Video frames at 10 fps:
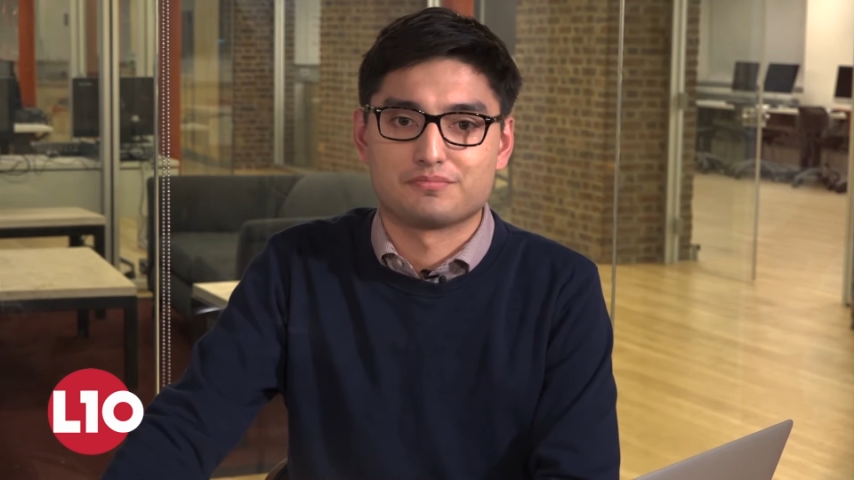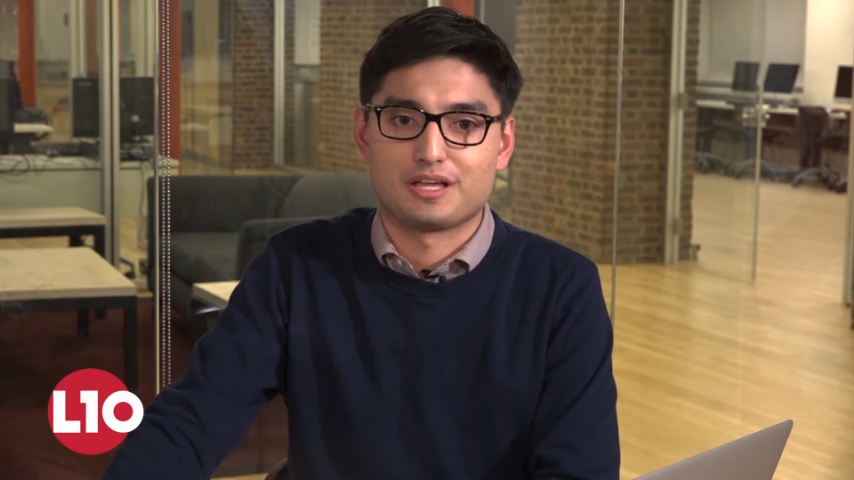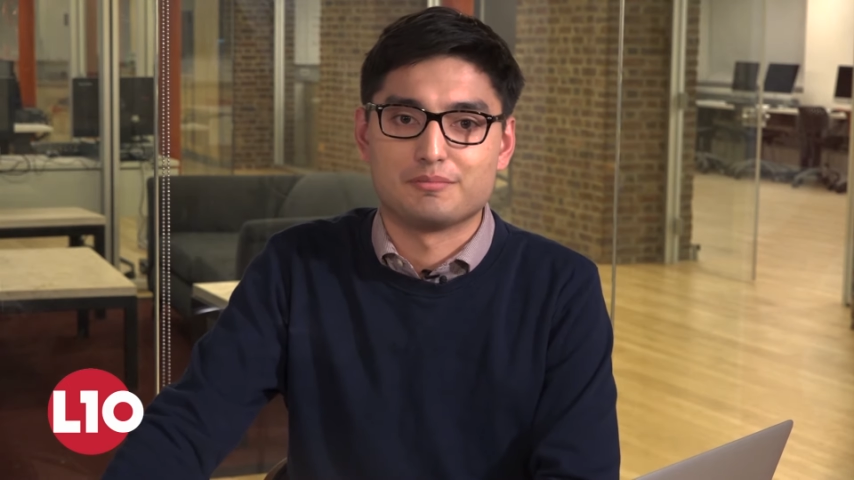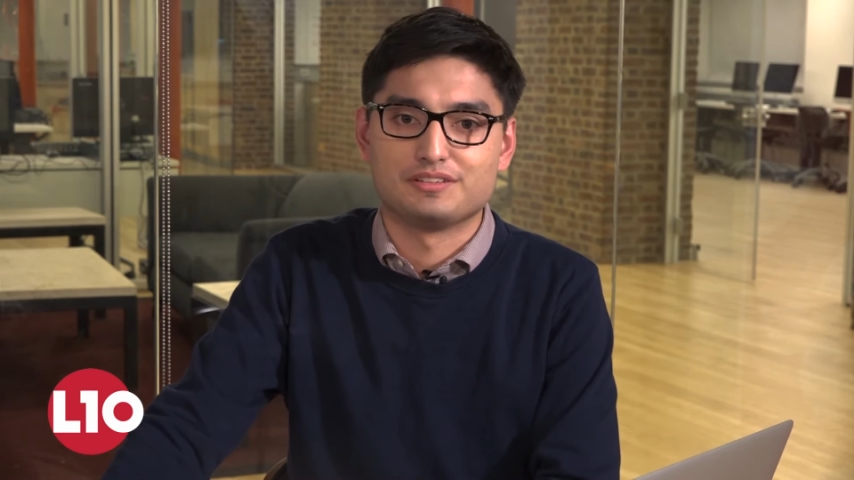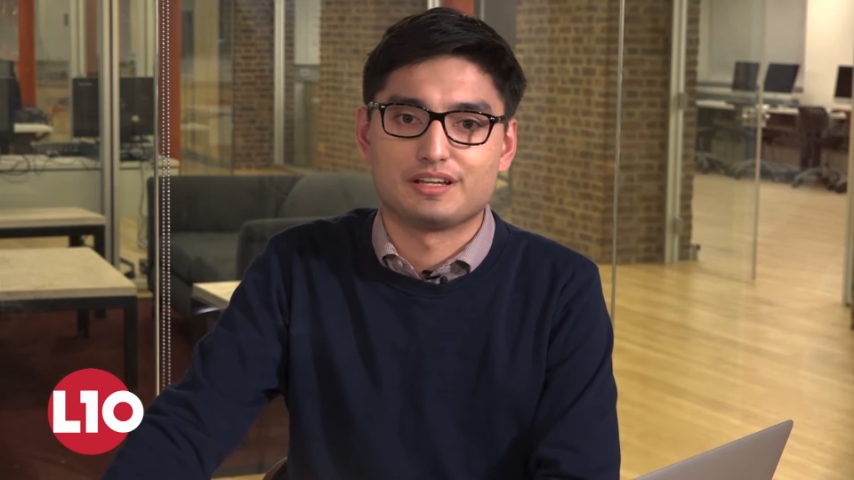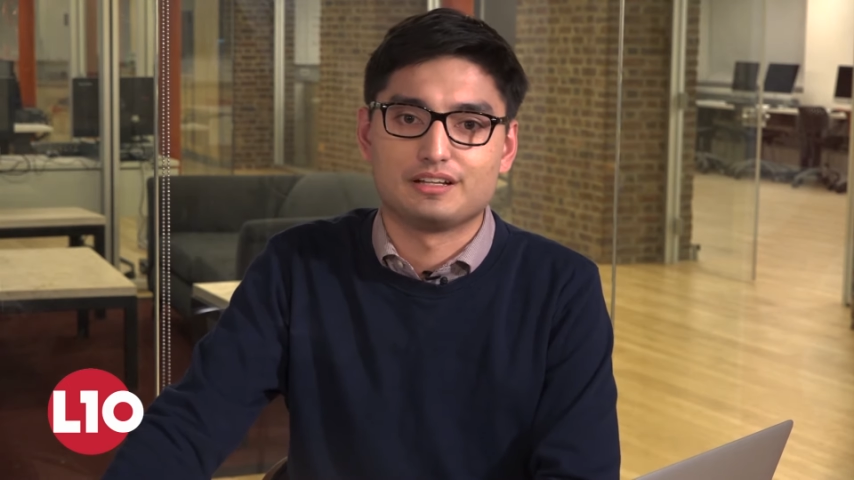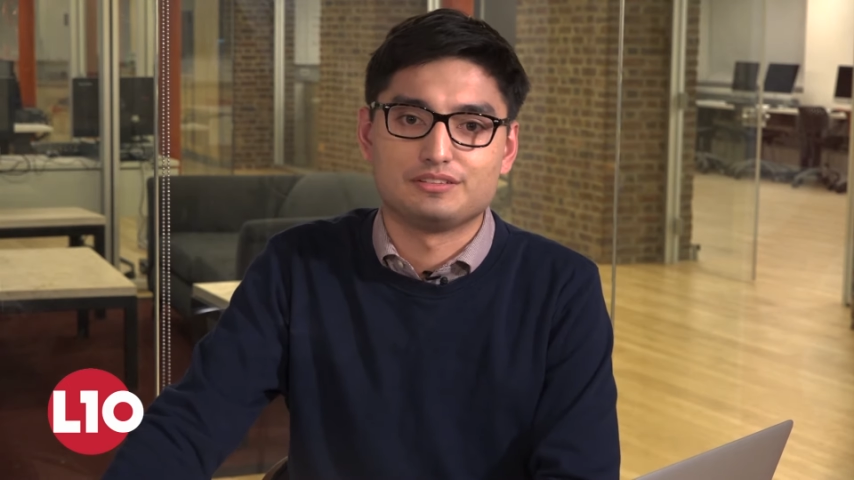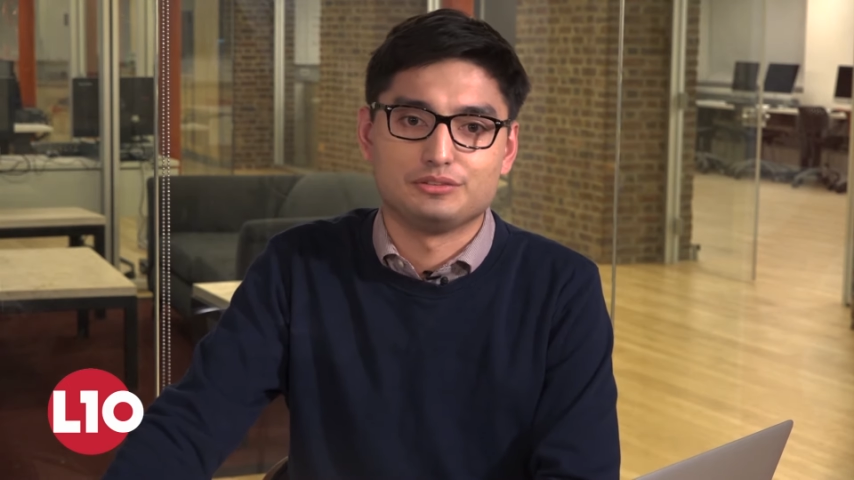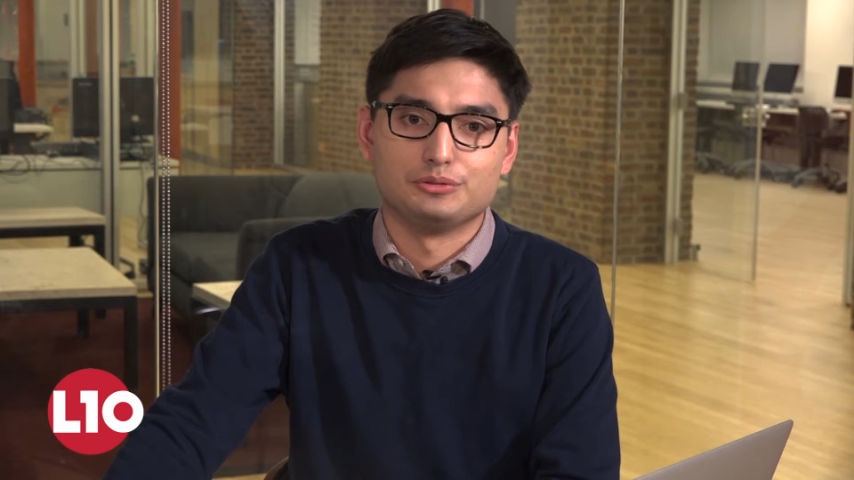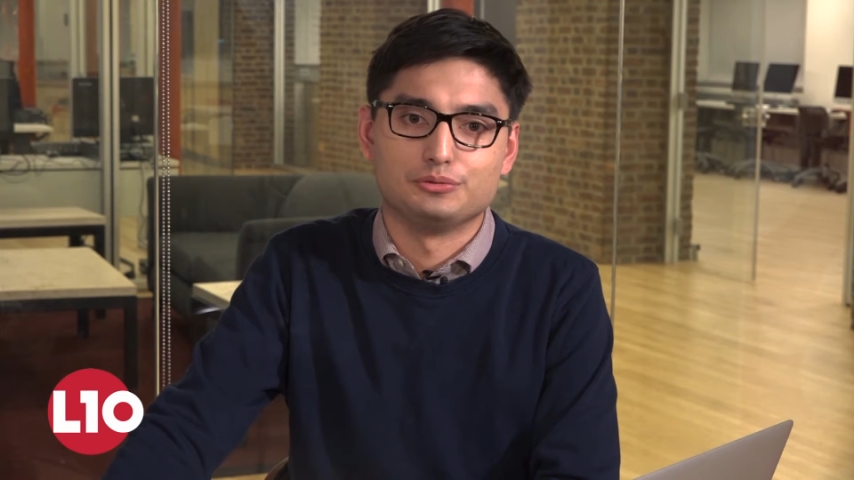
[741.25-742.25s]
I'm indebted
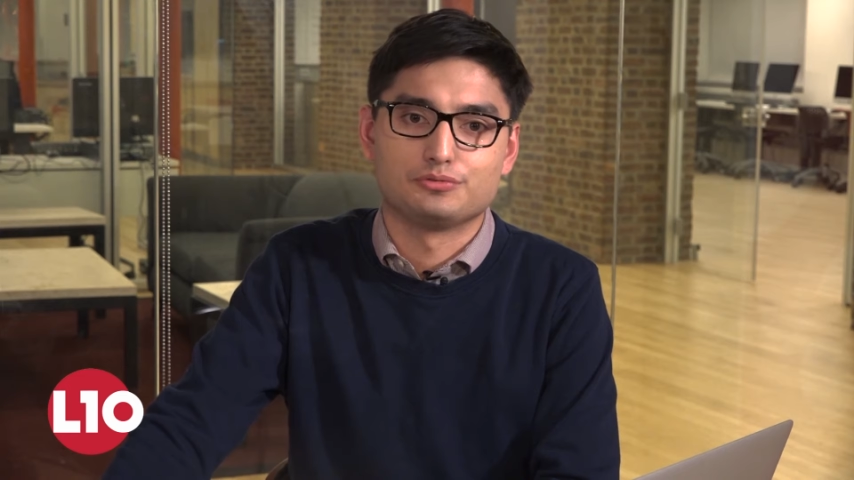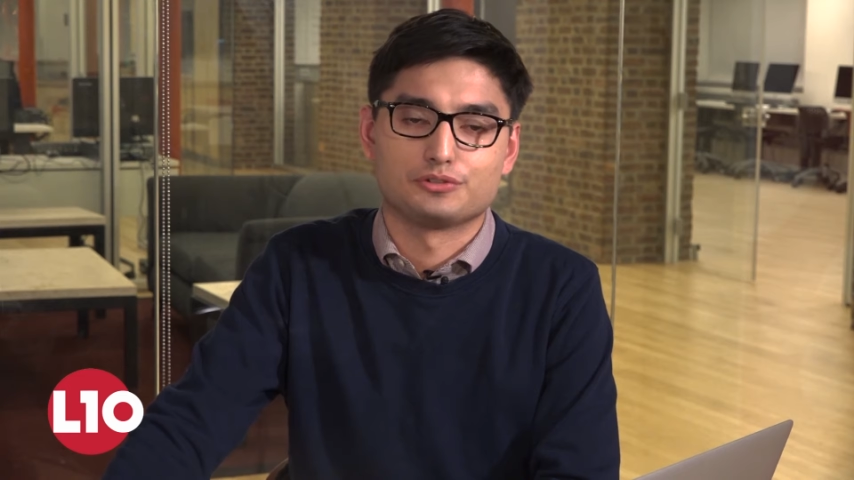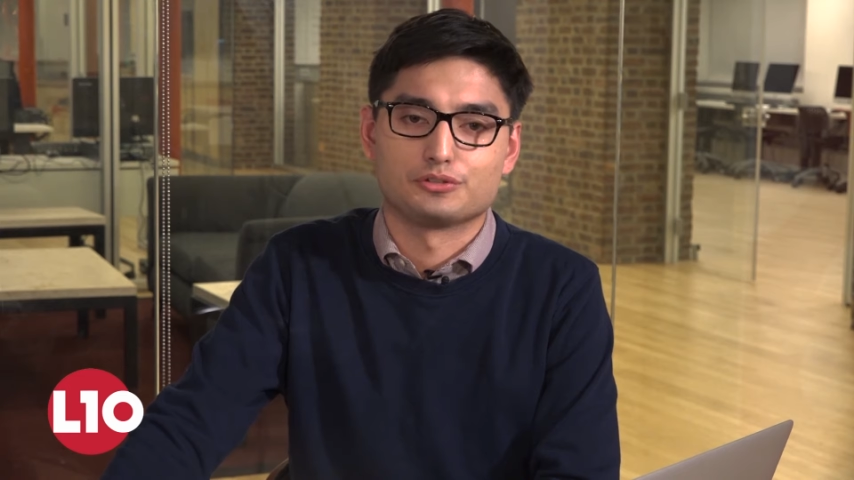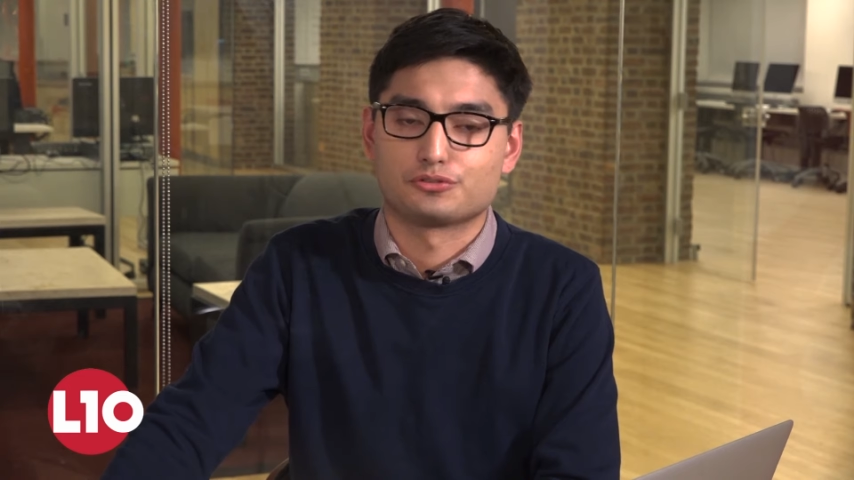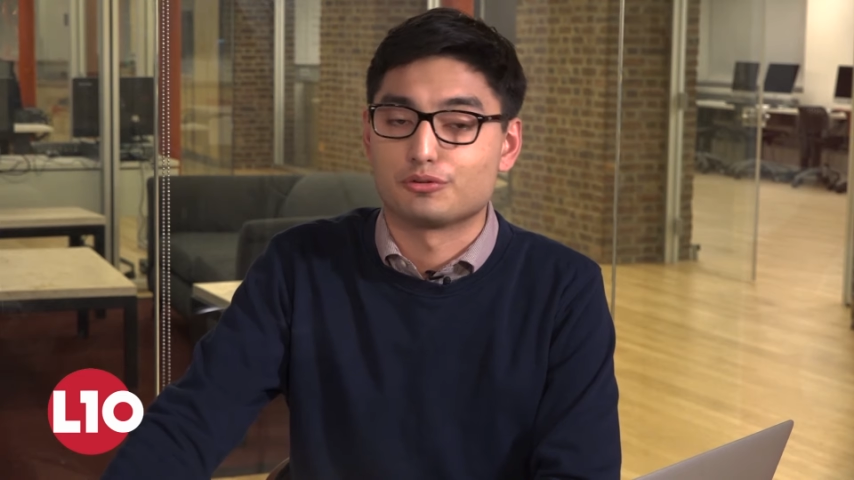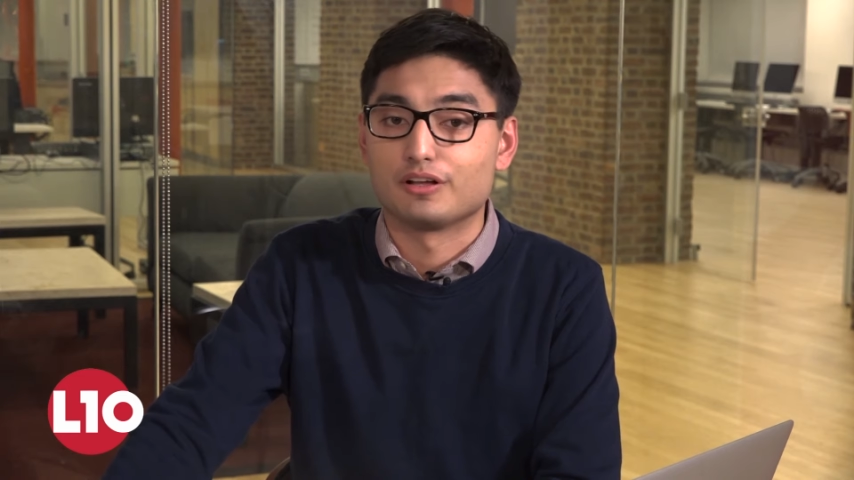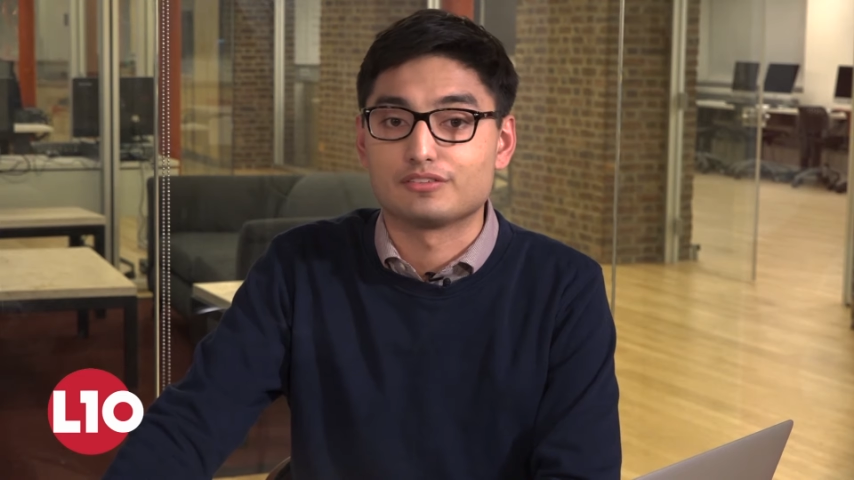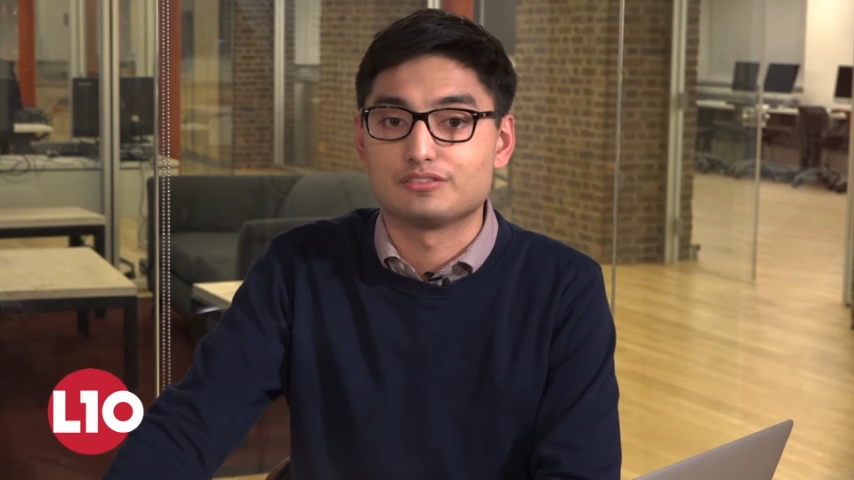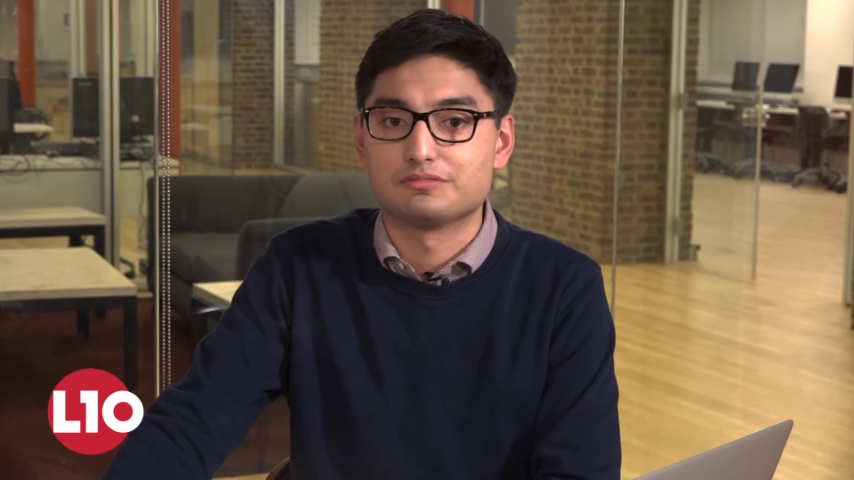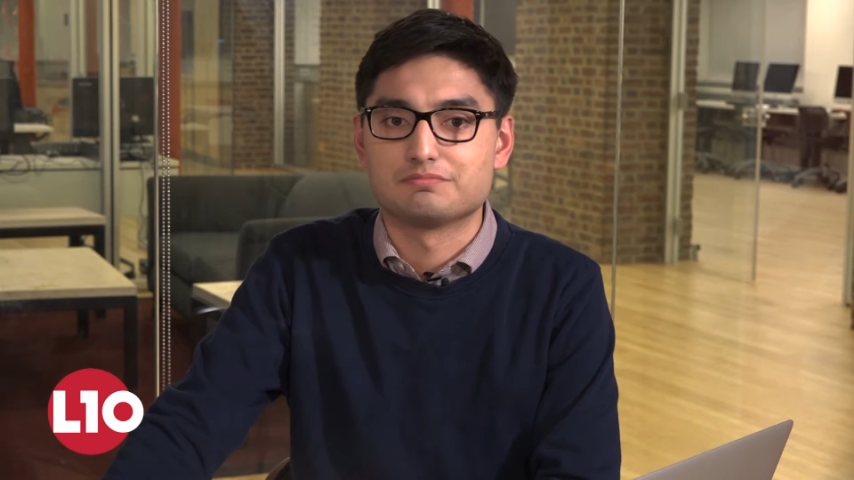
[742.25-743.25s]
to you for your
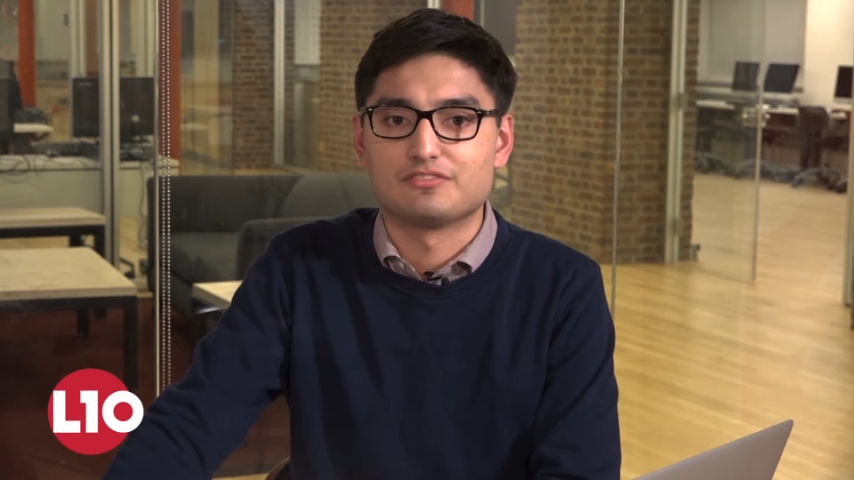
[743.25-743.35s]
trust,